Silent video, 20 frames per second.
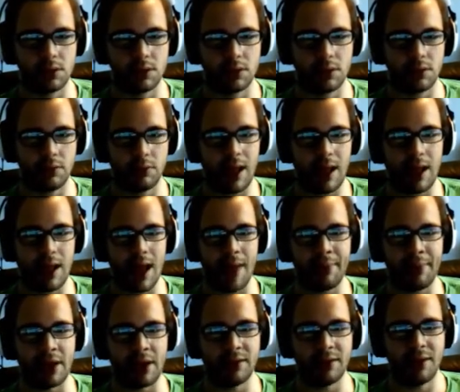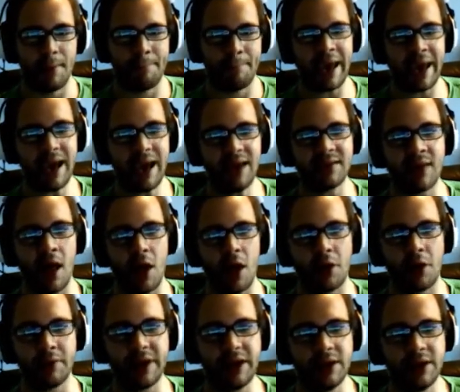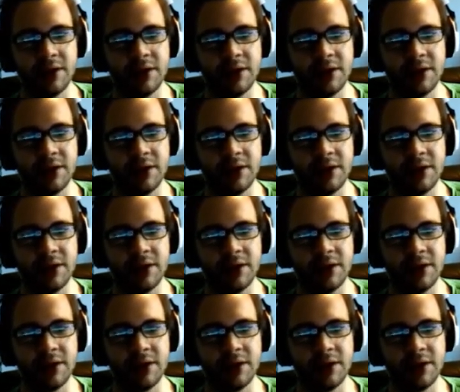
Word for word: Well, I'm gone. Peace, homie!